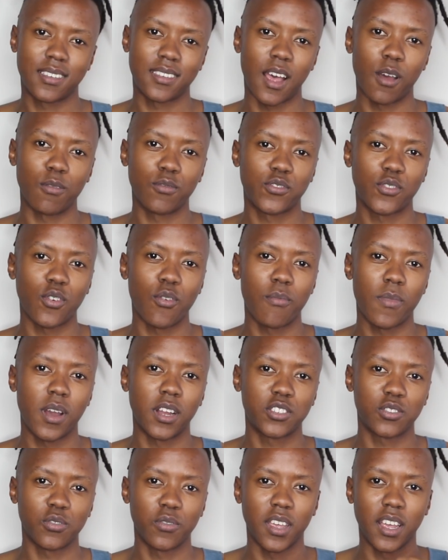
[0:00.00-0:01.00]
sound so
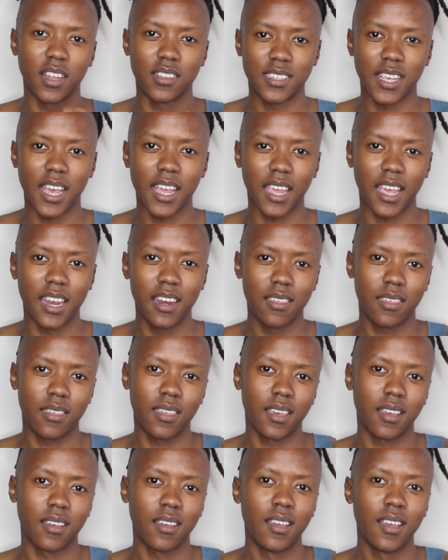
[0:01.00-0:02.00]
much, so they attack
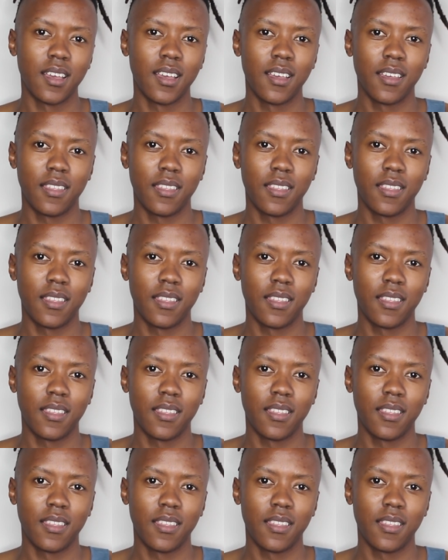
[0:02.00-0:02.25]
anything